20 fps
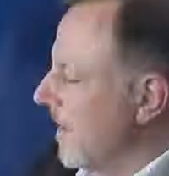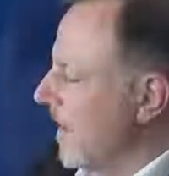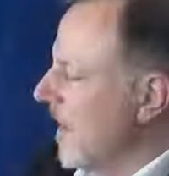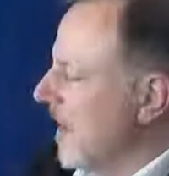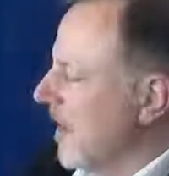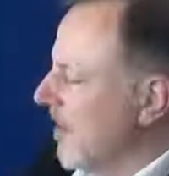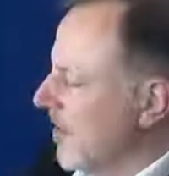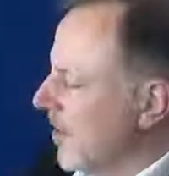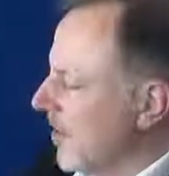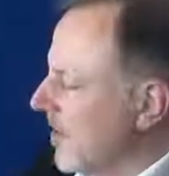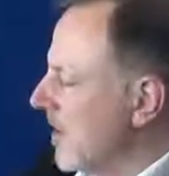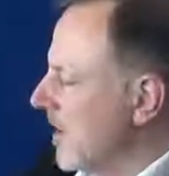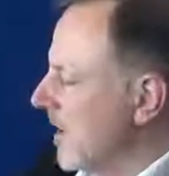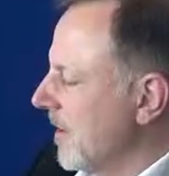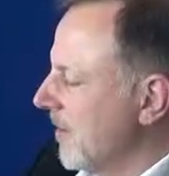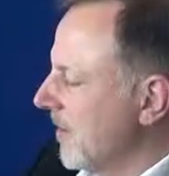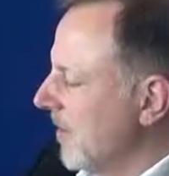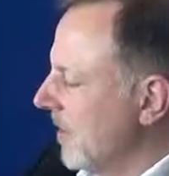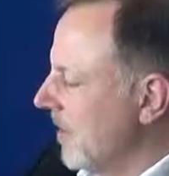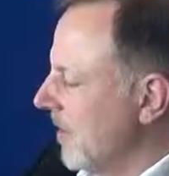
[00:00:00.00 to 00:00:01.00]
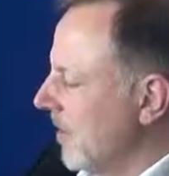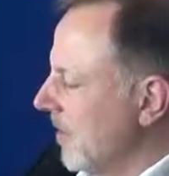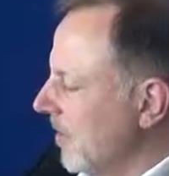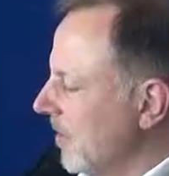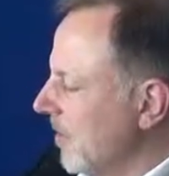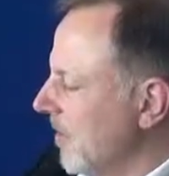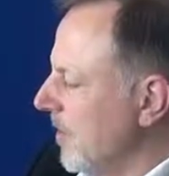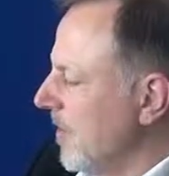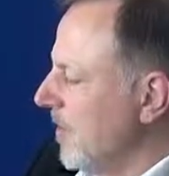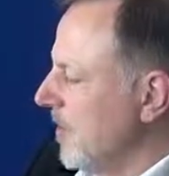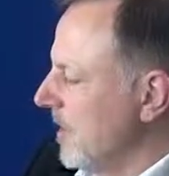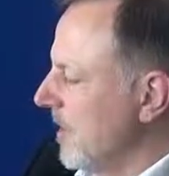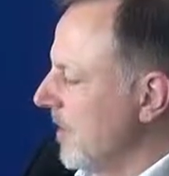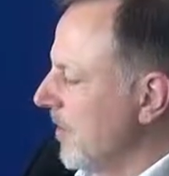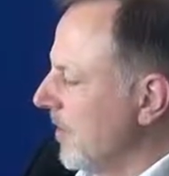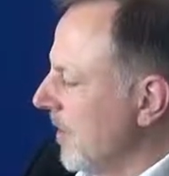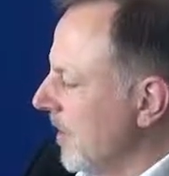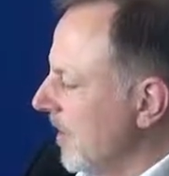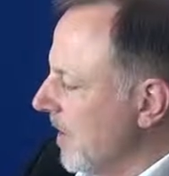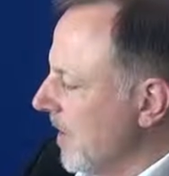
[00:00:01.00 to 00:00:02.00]
are not something new. It's
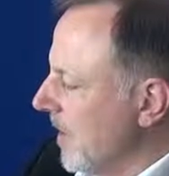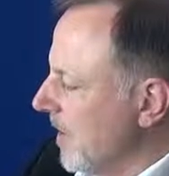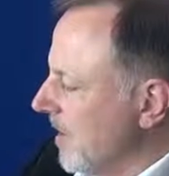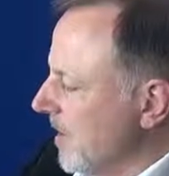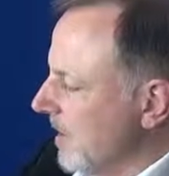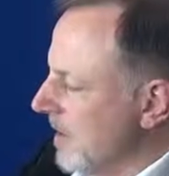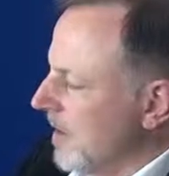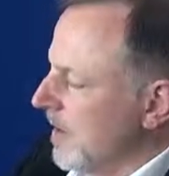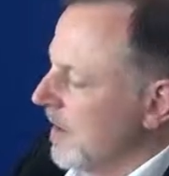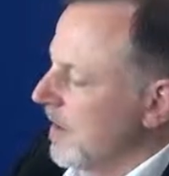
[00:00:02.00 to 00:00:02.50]
something that